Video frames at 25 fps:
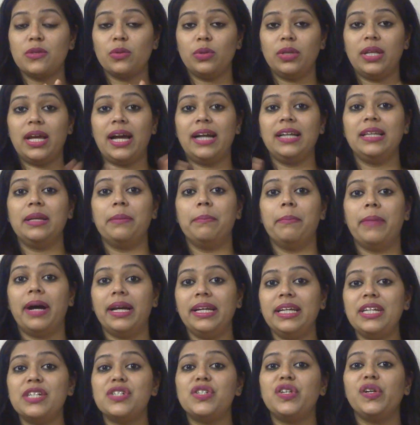so that the
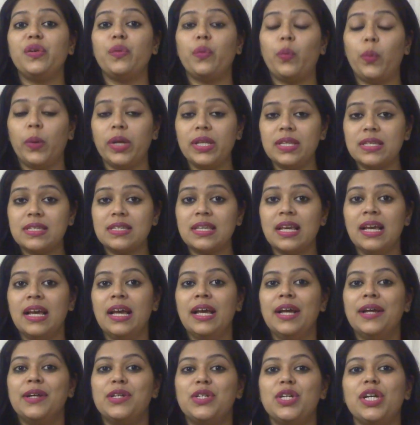money she wins,
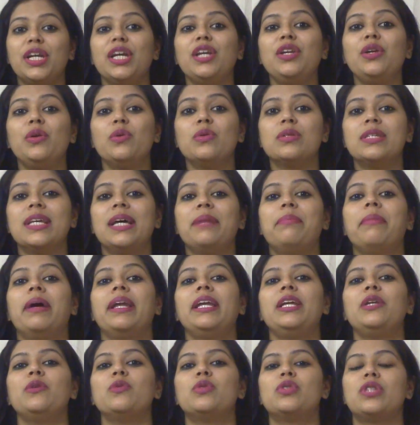she can use that
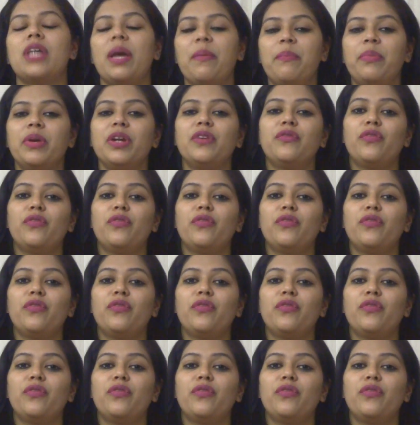money to separate